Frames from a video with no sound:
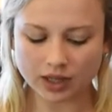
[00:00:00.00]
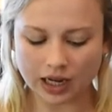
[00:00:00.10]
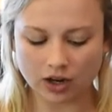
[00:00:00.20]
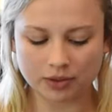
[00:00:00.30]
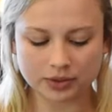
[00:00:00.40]

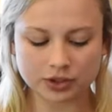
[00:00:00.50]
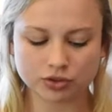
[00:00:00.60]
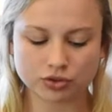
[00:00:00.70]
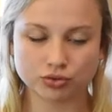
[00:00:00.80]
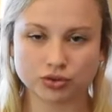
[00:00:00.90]
And all I'm going
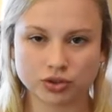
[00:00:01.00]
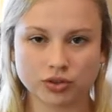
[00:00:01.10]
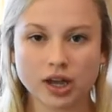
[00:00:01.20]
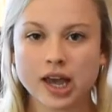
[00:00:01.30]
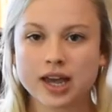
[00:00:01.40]
to
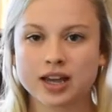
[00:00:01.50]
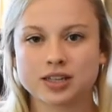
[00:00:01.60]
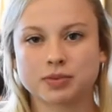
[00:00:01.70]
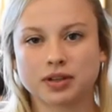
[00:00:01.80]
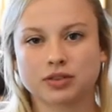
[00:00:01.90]
do
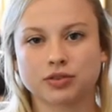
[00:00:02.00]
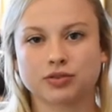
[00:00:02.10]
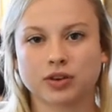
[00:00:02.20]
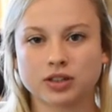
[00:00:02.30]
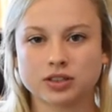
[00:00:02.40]
is paint the
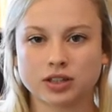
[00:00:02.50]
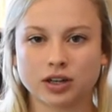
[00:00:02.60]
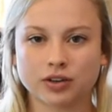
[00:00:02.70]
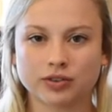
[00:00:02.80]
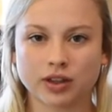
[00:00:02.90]
front
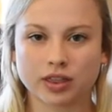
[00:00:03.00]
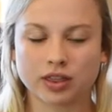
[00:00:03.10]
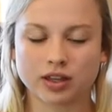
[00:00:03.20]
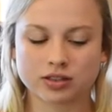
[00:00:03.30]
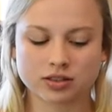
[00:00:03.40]
of
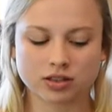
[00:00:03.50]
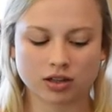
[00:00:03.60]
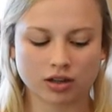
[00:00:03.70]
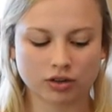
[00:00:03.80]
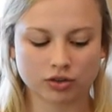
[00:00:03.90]
this
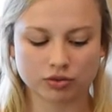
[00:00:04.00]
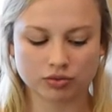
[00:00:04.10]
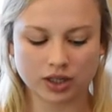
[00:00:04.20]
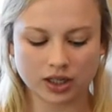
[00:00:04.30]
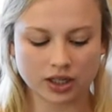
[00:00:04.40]

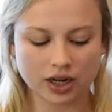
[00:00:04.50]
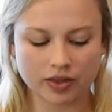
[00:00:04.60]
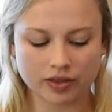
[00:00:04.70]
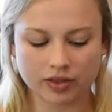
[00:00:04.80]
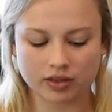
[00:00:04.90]
green
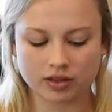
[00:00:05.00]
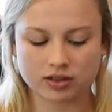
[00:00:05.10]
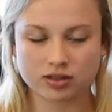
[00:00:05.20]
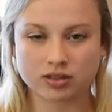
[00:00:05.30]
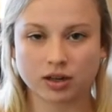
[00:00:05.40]
and then the
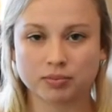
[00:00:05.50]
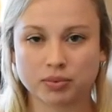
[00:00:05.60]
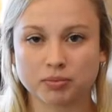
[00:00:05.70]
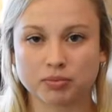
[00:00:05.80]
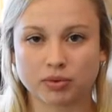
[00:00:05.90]
stump
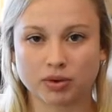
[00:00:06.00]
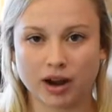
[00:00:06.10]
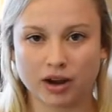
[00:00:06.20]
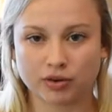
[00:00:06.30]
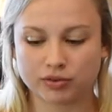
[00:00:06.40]

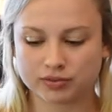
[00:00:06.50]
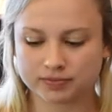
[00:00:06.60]
brown.